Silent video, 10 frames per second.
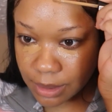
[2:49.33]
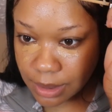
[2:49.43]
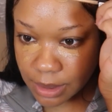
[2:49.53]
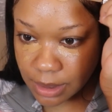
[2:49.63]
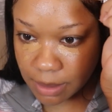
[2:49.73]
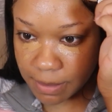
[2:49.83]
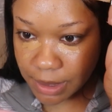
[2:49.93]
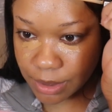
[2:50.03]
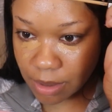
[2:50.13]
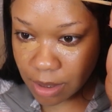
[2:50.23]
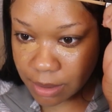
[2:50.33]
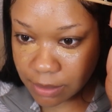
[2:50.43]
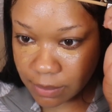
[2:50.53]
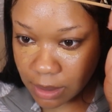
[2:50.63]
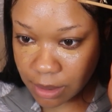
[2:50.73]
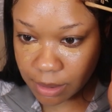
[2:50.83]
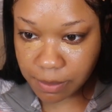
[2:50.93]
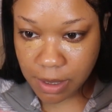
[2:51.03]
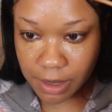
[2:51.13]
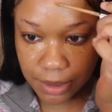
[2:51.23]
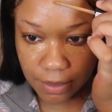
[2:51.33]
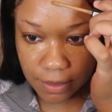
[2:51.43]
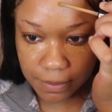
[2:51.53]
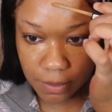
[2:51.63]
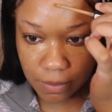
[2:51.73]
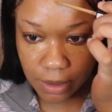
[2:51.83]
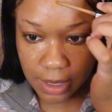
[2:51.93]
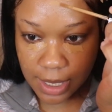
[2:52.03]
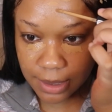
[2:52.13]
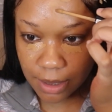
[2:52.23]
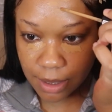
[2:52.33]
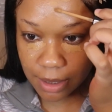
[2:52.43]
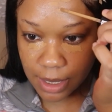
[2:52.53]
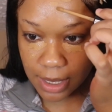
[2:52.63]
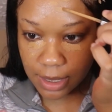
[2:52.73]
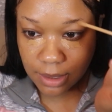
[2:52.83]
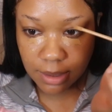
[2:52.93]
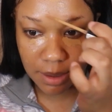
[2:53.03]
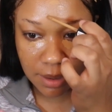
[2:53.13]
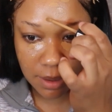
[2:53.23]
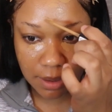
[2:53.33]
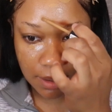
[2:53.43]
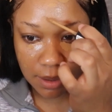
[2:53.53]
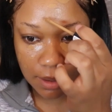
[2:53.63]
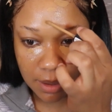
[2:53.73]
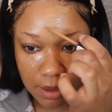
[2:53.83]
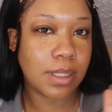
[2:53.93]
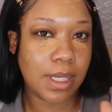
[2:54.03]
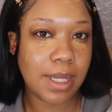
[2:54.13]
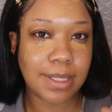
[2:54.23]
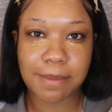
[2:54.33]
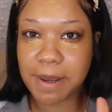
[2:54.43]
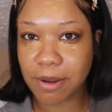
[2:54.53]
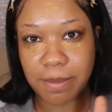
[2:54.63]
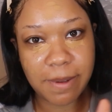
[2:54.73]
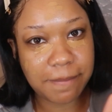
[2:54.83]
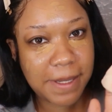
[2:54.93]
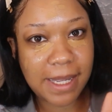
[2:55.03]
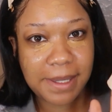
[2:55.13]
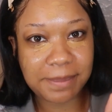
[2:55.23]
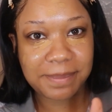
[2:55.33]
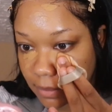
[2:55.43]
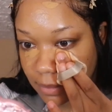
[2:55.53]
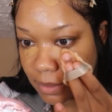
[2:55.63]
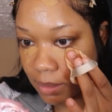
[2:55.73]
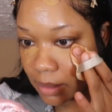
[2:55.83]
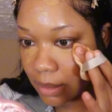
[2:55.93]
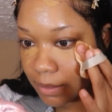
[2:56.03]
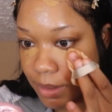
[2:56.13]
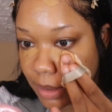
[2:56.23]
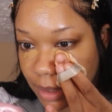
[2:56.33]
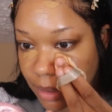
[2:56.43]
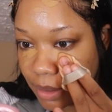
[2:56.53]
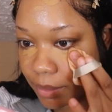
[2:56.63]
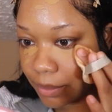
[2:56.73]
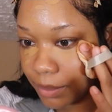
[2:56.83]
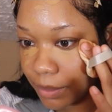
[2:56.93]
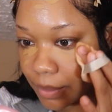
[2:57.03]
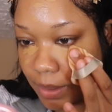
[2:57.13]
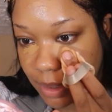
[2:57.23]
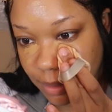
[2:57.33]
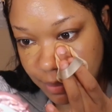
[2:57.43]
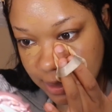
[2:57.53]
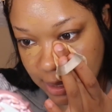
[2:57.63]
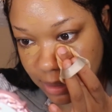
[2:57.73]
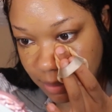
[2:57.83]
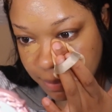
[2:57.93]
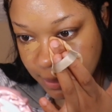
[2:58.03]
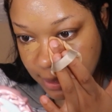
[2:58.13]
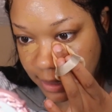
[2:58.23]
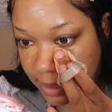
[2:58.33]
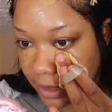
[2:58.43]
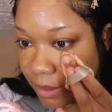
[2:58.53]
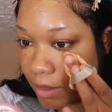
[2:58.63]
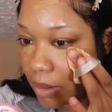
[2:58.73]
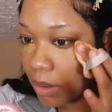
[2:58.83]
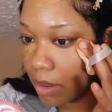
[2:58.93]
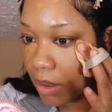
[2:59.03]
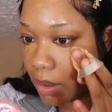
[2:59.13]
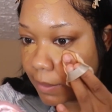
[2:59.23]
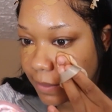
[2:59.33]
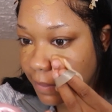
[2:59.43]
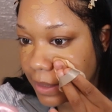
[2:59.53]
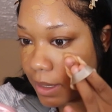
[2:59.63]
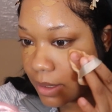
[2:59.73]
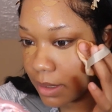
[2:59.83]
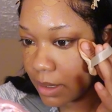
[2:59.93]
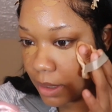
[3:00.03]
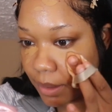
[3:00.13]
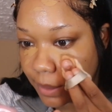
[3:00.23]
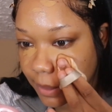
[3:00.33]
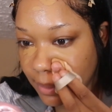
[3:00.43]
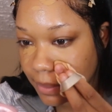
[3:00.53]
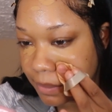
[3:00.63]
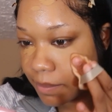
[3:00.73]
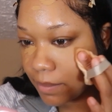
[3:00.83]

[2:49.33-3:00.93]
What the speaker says: just to make sure all of the other products don't have to work as hard, I guess. Today is a powder puff day. I'm just gonna go through and use that to blend out all of that concealer.